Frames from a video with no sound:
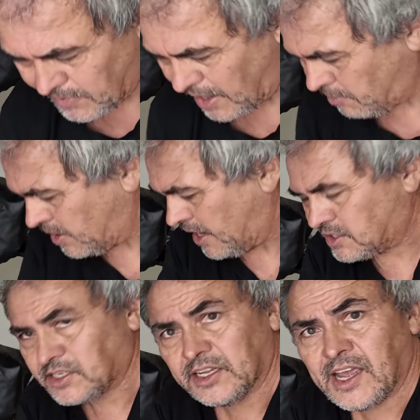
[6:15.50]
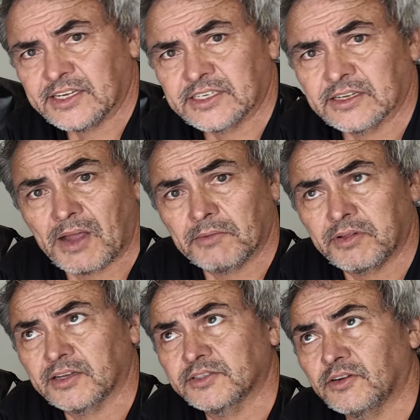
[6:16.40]
and we actually had to, spark
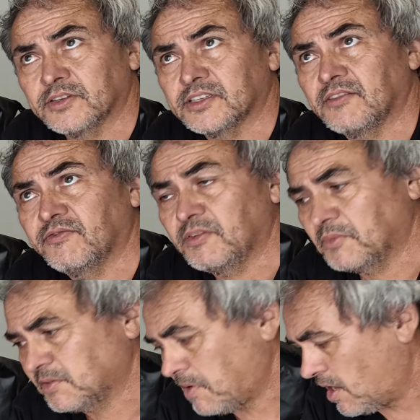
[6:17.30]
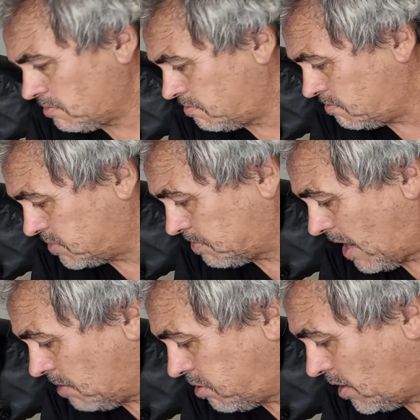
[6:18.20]
plug socket didn't fit my
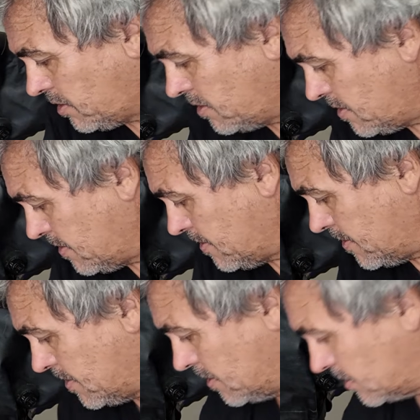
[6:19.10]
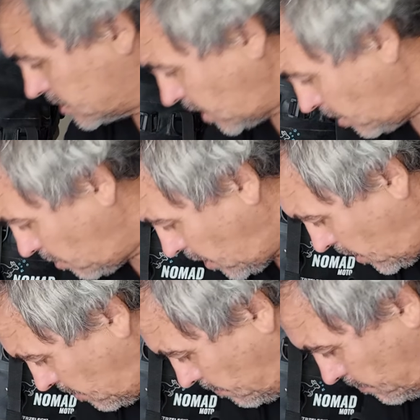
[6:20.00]
spark plug.
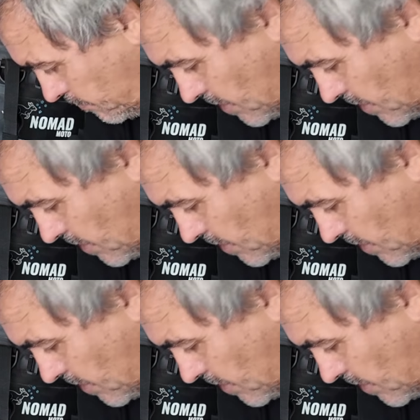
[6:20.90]
So